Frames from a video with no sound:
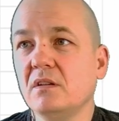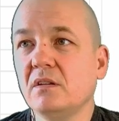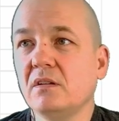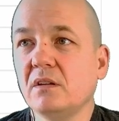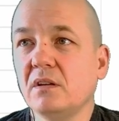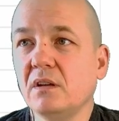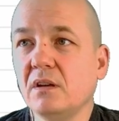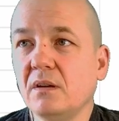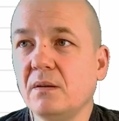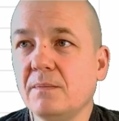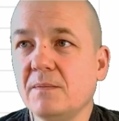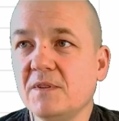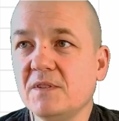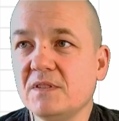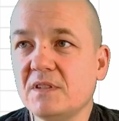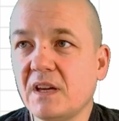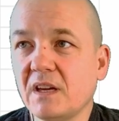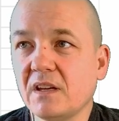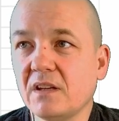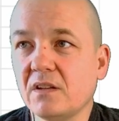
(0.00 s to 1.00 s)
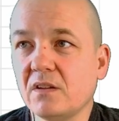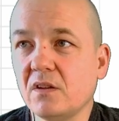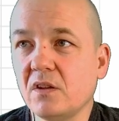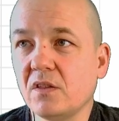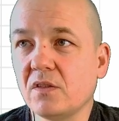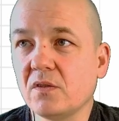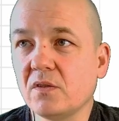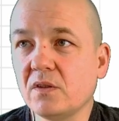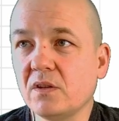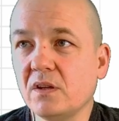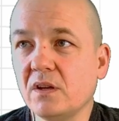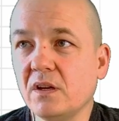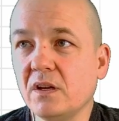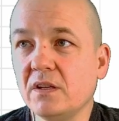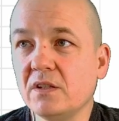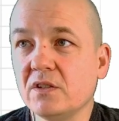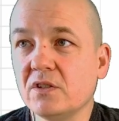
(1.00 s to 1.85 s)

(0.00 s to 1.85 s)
The third line,